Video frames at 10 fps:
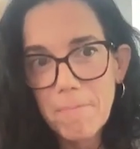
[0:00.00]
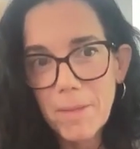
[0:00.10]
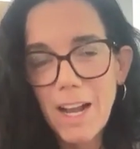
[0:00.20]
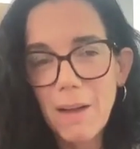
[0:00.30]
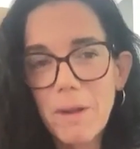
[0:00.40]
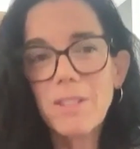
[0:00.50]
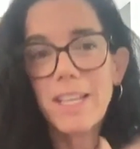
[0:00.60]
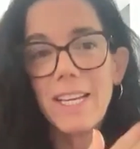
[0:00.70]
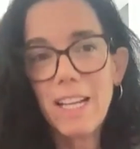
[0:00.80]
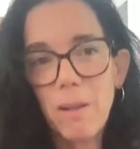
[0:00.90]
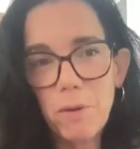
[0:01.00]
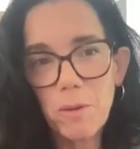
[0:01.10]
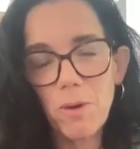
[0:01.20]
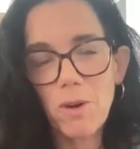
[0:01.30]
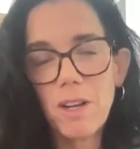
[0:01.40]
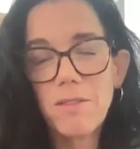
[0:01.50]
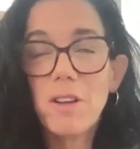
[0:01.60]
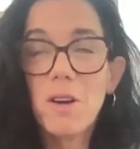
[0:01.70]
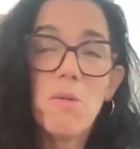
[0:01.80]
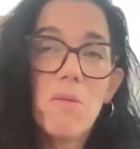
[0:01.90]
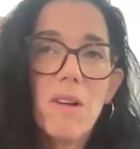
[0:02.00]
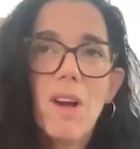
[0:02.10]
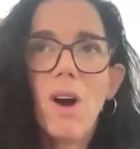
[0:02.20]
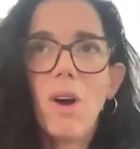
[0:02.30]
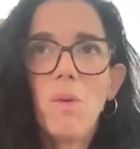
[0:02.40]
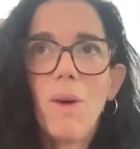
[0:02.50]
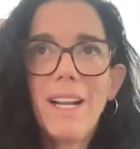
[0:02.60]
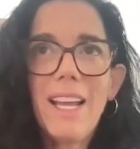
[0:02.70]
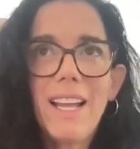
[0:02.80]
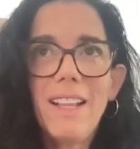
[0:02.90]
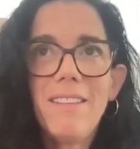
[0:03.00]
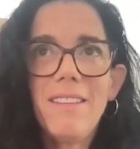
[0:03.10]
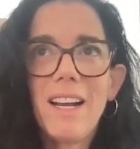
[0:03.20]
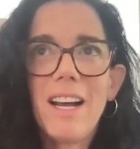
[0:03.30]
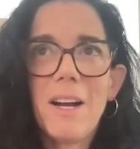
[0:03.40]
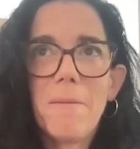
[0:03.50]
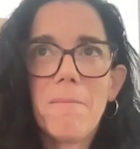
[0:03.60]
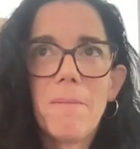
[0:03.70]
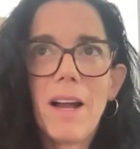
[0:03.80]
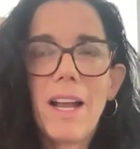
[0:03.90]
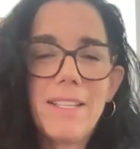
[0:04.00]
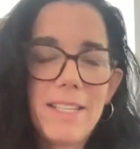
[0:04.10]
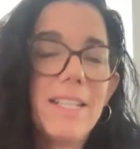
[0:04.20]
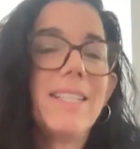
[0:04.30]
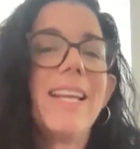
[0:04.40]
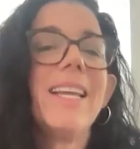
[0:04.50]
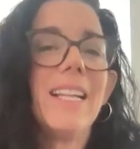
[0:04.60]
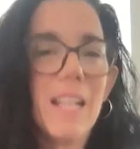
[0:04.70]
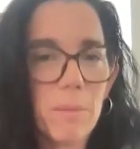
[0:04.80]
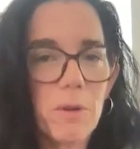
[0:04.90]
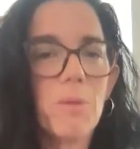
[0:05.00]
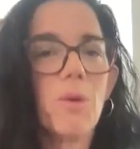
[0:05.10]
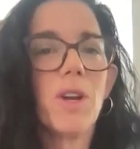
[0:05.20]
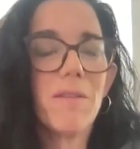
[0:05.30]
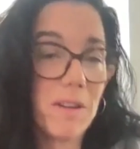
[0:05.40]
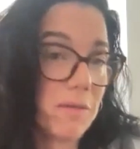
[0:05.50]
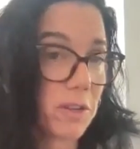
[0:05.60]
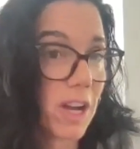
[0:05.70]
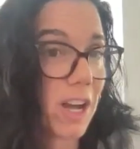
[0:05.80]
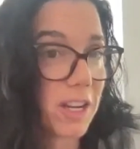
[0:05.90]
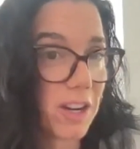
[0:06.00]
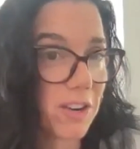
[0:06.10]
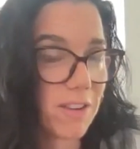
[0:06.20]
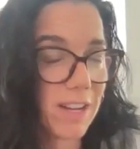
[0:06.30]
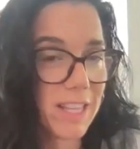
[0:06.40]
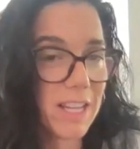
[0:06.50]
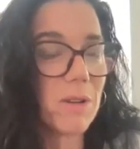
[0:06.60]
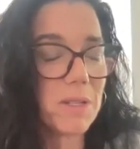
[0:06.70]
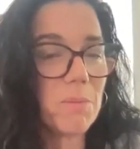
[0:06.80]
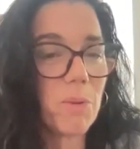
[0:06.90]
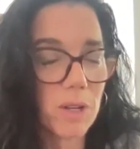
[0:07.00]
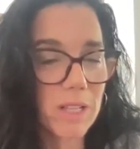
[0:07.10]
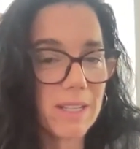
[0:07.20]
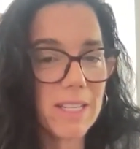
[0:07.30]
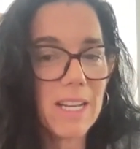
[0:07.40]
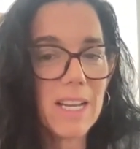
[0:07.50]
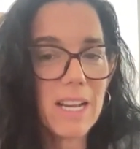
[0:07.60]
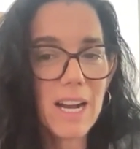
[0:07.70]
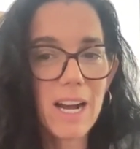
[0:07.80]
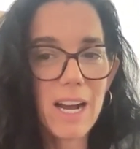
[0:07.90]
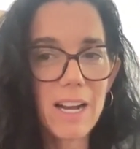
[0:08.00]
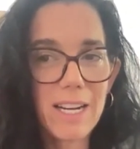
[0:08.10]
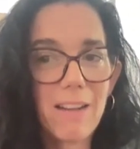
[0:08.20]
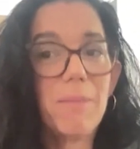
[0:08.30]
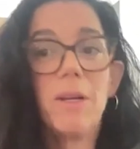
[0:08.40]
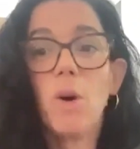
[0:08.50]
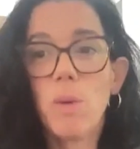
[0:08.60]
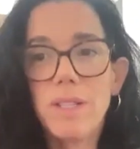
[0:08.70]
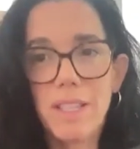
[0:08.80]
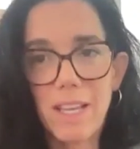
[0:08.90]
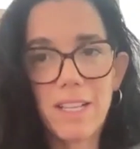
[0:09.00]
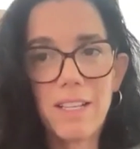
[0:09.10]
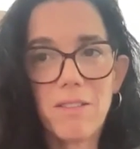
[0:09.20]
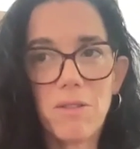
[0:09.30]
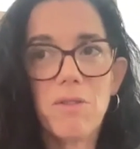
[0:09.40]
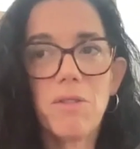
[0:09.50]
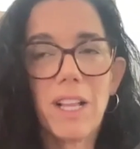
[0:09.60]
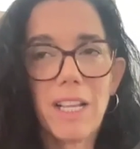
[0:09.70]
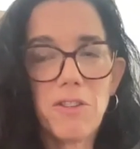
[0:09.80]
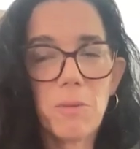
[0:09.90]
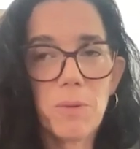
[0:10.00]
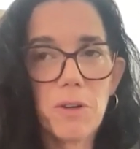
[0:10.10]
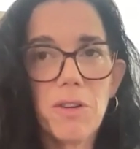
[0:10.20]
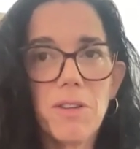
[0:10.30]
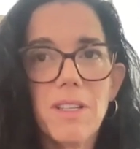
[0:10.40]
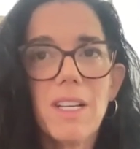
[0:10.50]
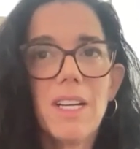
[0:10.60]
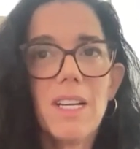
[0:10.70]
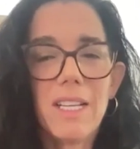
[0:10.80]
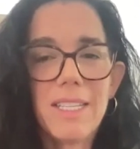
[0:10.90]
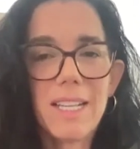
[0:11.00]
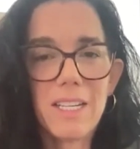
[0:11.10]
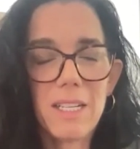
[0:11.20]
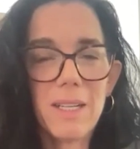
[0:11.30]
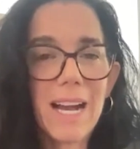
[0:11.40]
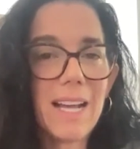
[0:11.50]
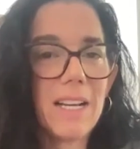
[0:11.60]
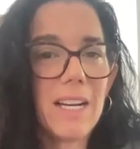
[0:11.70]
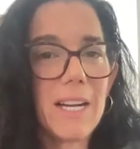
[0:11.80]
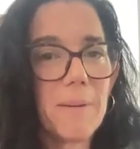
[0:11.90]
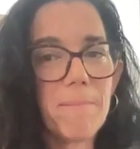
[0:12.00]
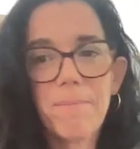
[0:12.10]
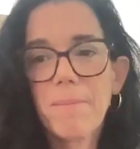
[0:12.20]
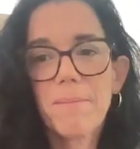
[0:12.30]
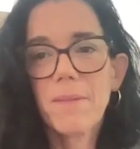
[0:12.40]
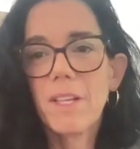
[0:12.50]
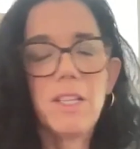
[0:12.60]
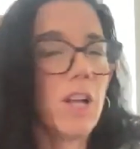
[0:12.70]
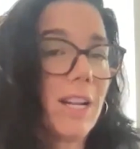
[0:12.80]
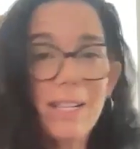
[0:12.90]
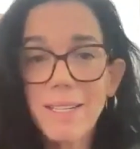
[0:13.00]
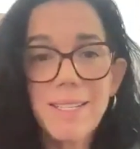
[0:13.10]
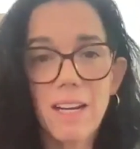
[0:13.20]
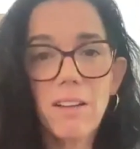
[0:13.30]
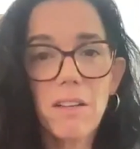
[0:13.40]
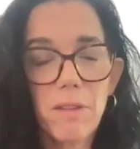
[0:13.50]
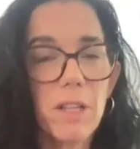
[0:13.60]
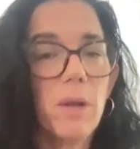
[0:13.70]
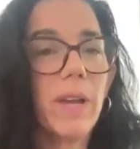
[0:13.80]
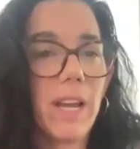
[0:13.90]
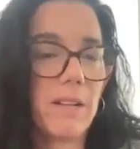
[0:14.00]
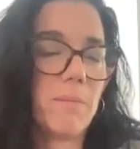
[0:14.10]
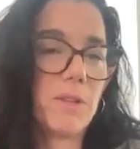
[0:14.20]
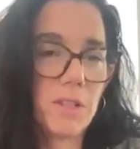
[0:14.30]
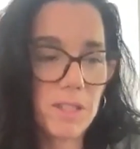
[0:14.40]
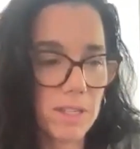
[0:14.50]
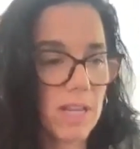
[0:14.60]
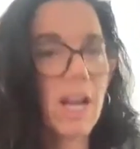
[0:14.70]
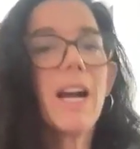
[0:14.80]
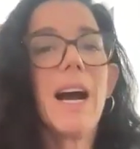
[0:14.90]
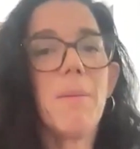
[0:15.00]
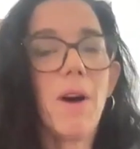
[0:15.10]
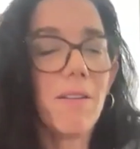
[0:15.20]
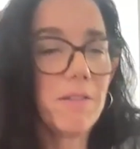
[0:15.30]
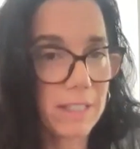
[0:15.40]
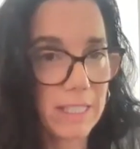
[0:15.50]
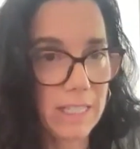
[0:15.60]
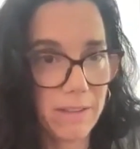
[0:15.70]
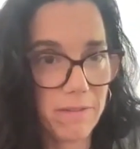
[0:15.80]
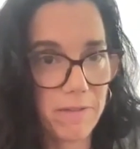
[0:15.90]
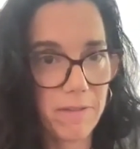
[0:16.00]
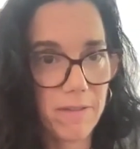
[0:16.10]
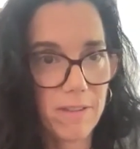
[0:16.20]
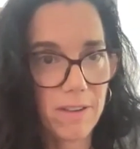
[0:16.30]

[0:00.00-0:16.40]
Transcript: Because they can help you more. So on one hand, I see that they can help you more even if you're not here. I think what's important, and I've been always saying this to Israeli entrepreneurs, is that you gotta not necessarily relocate, but just come often enough.